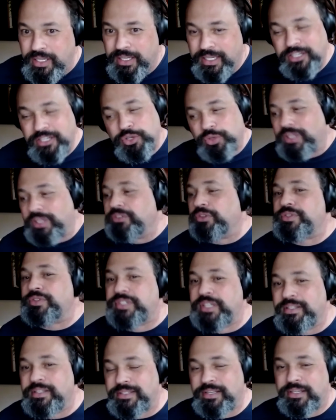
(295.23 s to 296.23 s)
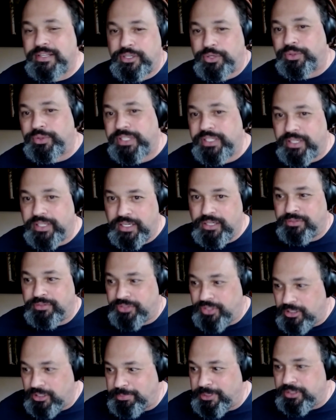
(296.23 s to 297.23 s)
and you'll understand security a heck of a
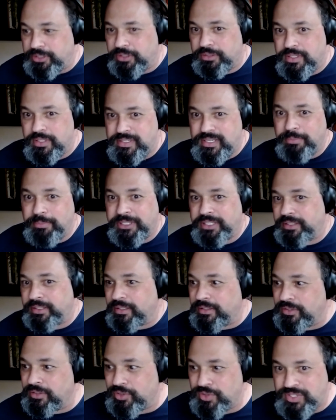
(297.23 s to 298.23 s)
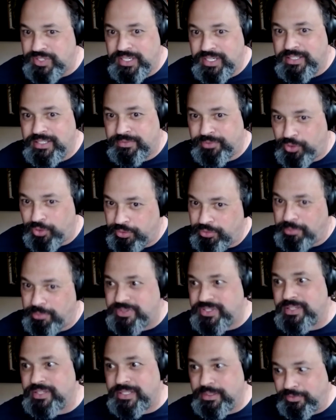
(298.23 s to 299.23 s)
lot better than somebody that understands
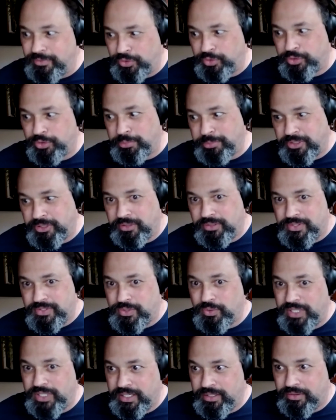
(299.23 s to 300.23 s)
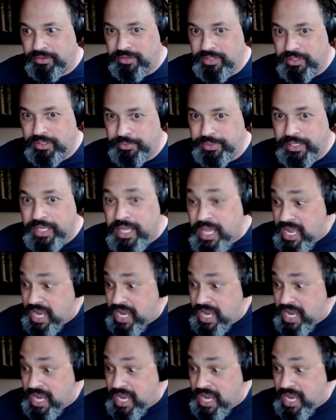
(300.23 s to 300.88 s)
system vulnerabilities to the nth degree.